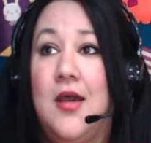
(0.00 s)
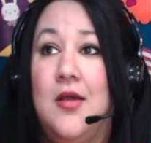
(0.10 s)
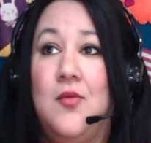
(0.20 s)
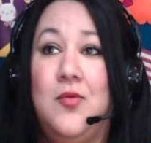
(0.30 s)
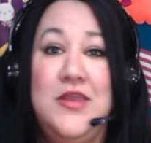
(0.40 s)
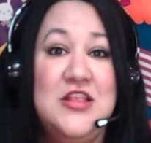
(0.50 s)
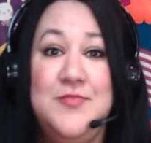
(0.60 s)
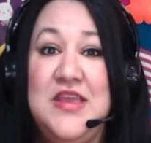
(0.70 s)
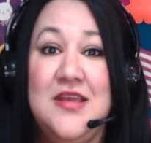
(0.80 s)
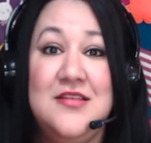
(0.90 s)
we
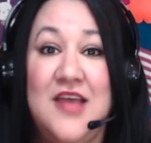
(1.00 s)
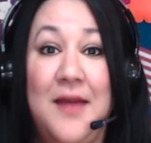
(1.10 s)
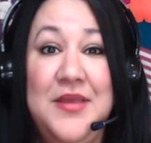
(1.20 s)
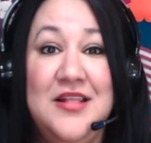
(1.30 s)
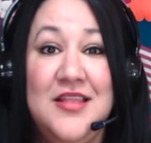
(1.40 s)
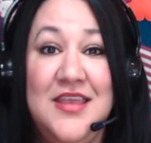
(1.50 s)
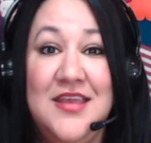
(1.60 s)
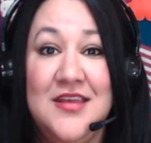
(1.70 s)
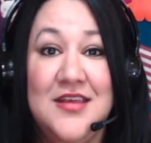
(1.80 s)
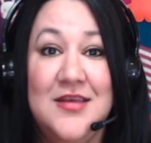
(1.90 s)
speak topically
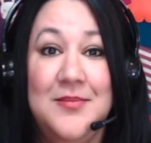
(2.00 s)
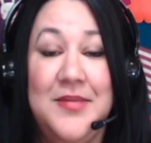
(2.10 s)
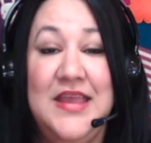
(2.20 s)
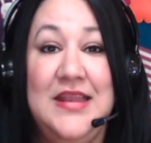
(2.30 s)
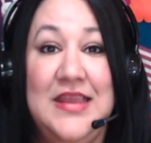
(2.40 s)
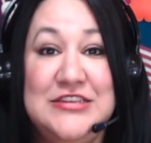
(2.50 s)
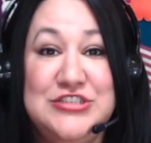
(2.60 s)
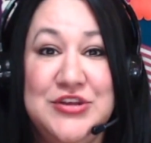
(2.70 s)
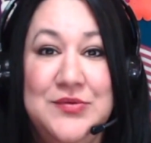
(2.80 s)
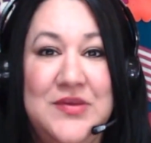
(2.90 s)
by
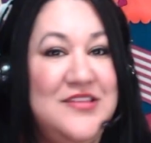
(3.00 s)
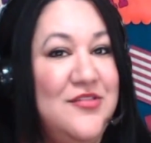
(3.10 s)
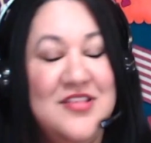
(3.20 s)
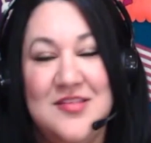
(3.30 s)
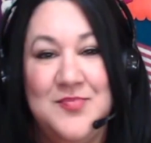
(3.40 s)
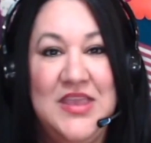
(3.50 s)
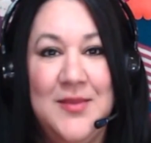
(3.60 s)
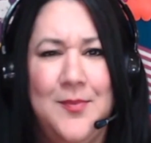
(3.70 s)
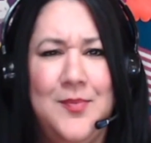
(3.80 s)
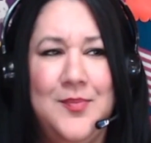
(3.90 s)
nature. We don't speak
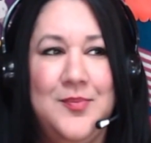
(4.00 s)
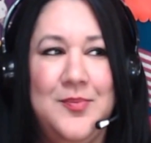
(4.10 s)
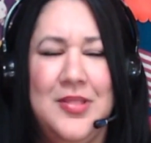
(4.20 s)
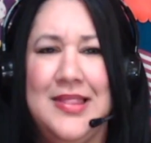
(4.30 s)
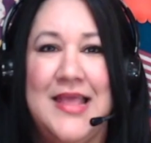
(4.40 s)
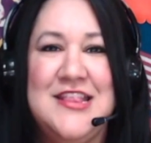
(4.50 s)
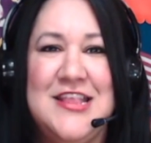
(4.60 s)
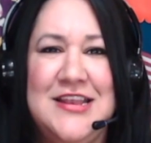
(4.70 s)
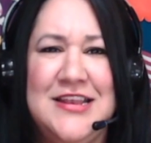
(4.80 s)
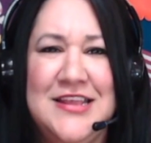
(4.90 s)

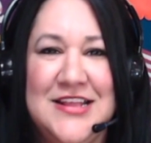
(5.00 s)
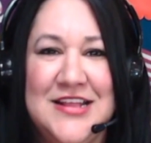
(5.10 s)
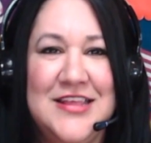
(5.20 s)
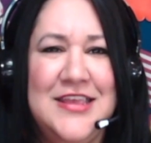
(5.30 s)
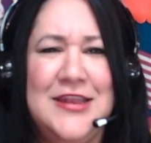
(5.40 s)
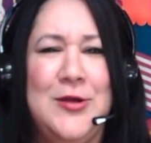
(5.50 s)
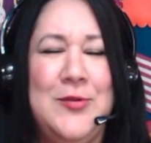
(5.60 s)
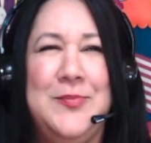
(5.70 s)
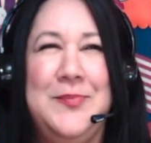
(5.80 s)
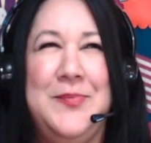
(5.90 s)
lesson,
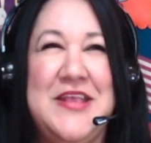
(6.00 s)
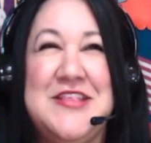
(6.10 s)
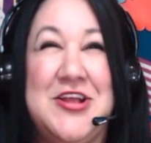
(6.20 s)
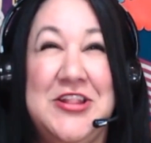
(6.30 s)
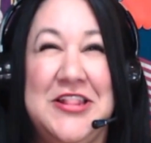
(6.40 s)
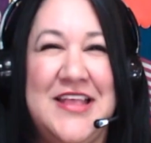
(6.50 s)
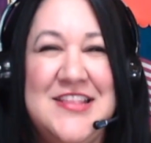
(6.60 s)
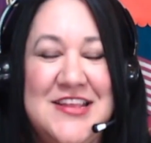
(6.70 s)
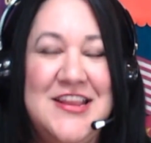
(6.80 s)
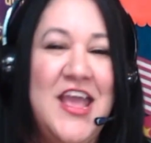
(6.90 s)
based on
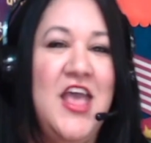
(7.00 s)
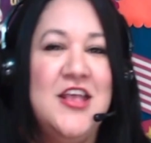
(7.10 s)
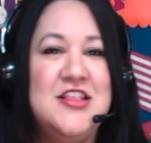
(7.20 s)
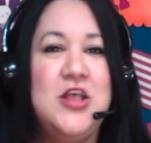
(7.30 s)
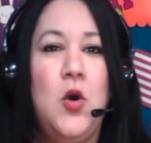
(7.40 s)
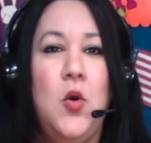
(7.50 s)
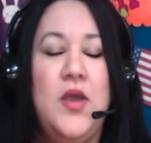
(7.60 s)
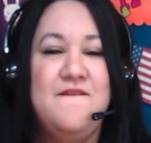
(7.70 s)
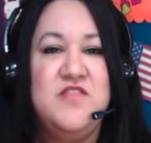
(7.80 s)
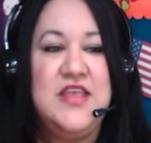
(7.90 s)
lesson. So
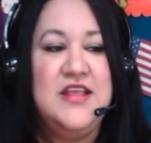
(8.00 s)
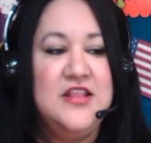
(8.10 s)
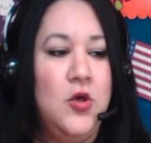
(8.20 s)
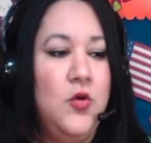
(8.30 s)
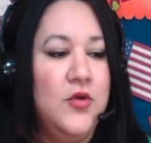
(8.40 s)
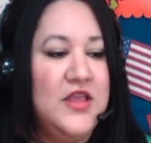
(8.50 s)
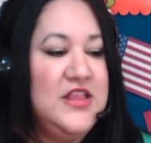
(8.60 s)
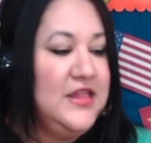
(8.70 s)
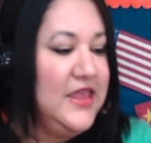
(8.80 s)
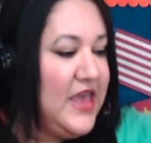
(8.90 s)
if things go
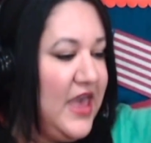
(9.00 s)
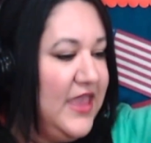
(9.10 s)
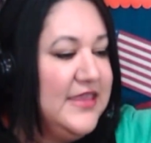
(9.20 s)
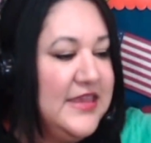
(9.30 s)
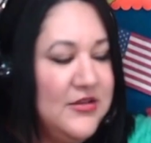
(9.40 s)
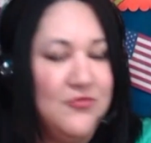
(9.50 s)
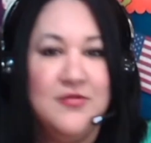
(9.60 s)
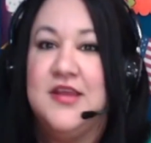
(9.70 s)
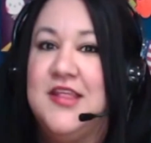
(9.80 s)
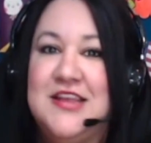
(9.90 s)
crazy, like, I can
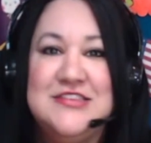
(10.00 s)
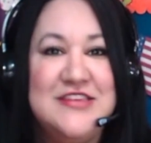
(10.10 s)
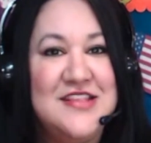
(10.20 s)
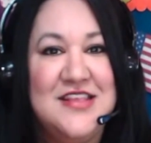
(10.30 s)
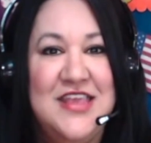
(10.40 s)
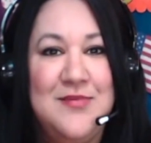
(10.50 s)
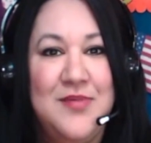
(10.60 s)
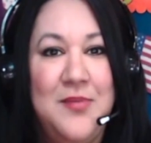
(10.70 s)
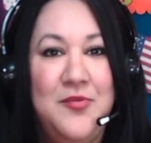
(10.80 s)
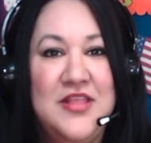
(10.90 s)
really just keep
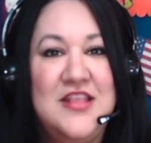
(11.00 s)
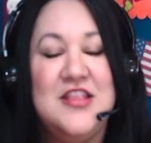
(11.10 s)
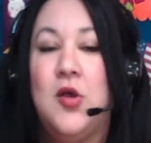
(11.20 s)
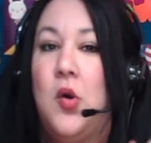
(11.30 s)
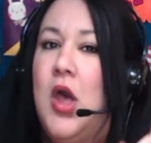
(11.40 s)
up with it. So